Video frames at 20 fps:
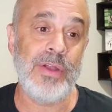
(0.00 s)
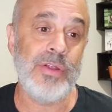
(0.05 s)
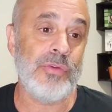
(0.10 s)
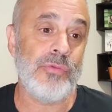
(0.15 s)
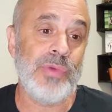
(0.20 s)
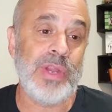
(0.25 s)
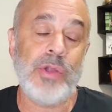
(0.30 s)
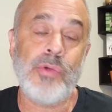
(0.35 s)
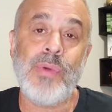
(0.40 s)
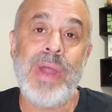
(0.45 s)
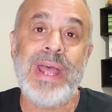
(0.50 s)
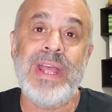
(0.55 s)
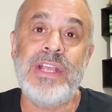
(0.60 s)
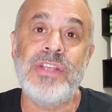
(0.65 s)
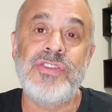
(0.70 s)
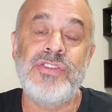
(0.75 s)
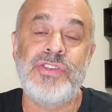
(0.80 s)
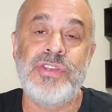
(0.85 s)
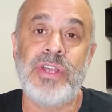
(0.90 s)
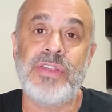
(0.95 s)
Regret
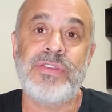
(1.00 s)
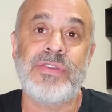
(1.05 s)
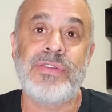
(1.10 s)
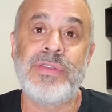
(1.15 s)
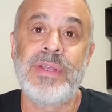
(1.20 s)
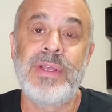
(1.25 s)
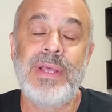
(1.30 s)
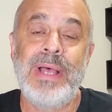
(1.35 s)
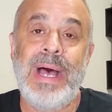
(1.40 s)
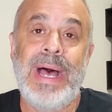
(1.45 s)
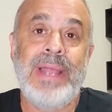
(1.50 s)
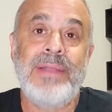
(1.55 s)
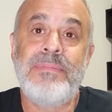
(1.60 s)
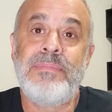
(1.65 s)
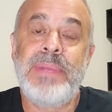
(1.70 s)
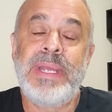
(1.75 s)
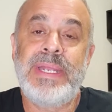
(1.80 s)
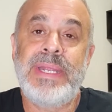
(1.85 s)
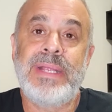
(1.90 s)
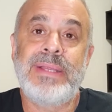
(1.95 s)
is just
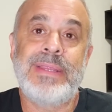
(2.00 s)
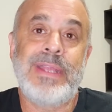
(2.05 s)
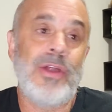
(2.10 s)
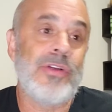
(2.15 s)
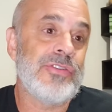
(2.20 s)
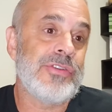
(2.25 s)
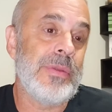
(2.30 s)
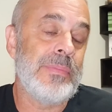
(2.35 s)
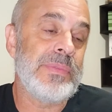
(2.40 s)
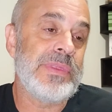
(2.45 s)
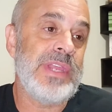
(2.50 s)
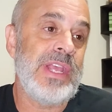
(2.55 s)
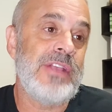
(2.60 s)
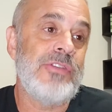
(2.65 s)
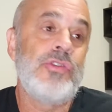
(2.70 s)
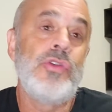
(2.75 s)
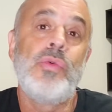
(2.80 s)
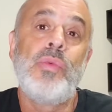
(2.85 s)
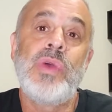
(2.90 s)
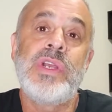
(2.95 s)
admitting there are some
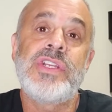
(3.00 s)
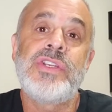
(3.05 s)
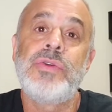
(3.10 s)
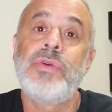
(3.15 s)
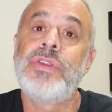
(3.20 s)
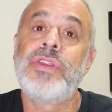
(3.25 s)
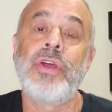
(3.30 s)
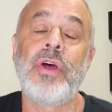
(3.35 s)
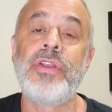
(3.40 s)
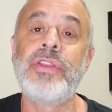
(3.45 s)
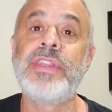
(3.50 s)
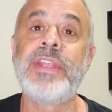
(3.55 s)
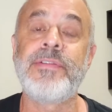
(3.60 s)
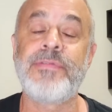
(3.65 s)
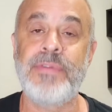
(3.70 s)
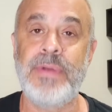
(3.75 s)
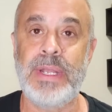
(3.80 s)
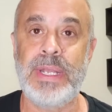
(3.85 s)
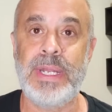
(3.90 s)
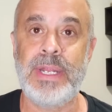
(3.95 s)
things you wish you had done
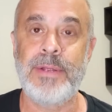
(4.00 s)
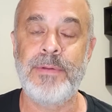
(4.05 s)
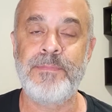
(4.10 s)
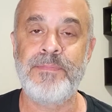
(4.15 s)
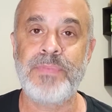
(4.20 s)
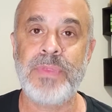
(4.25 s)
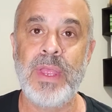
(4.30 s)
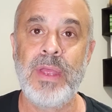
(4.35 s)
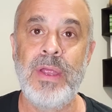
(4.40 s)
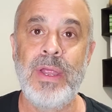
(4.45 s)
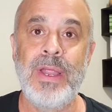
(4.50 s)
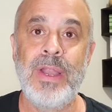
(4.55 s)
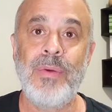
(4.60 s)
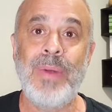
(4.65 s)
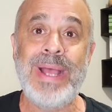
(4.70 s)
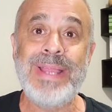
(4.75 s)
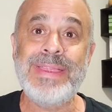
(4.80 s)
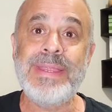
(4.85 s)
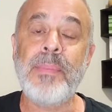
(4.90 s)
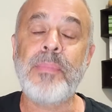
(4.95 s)
differently.
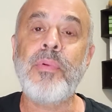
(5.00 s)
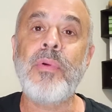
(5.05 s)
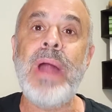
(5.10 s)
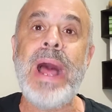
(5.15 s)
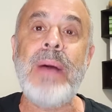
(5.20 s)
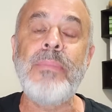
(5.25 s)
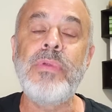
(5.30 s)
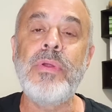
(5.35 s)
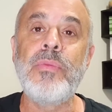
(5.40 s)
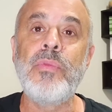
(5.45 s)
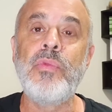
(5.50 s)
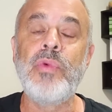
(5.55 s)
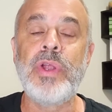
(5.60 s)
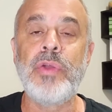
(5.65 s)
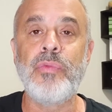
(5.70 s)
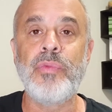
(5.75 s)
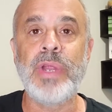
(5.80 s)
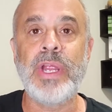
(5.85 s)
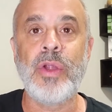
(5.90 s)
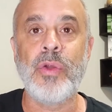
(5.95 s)
Right? The problem with
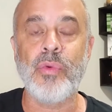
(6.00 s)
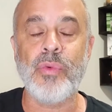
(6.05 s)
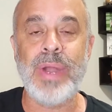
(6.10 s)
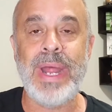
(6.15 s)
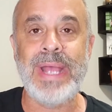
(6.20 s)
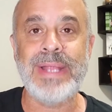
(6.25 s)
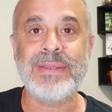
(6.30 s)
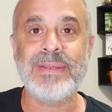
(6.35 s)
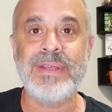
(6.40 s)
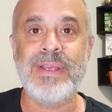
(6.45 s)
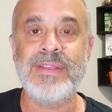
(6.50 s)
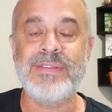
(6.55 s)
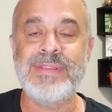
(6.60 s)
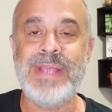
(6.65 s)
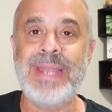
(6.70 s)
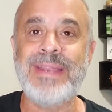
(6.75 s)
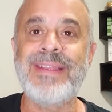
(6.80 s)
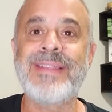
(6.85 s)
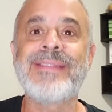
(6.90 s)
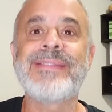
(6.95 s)
regret is
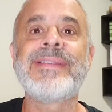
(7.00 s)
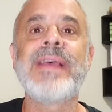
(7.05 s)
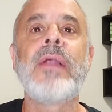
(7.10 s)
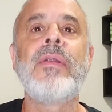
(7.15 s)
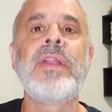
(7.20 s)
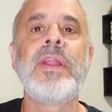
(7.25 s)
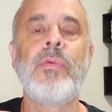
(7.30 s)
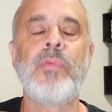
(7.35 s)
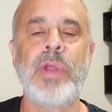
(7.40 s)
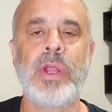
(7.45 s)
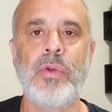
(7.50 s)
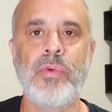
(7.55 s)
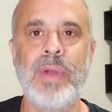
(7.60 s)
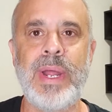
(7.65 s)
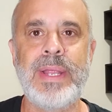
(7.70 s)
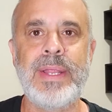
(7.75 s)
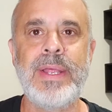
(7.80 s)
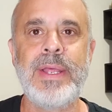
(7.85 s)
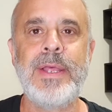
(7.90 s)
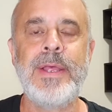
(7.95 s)
not necessarily
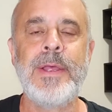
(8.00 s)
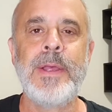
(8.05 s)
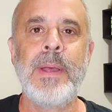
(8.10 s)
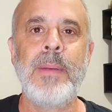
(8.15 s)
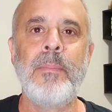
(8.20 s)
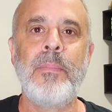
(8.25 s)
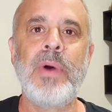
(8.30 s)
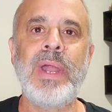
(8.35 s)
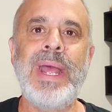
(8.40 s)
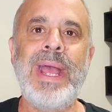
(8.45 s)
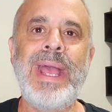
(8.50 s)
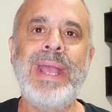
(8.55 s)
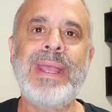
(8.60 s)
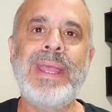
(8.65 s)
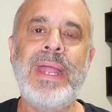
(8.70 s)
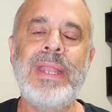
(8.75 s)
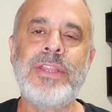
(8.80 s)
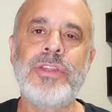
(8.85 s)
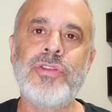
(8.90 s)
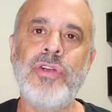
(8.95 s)
regret, but it
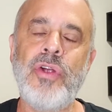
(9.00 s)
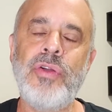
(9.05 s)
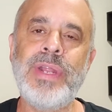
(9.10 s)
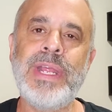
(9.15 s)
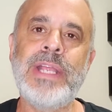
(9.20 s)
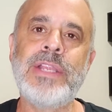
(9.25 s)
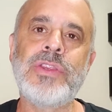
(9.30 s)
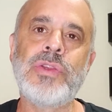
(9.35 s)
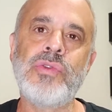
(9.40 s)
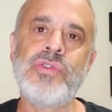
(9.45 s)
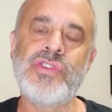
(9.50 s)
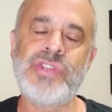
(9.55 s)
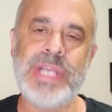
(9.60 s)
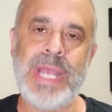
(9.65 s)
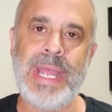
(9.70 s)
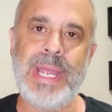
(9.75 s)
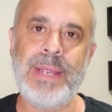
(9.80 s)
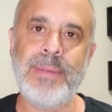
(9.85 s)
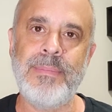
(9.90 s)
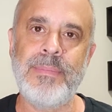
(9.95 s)
can turn into
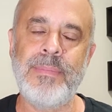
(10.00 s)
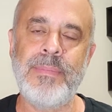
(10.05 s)
shame.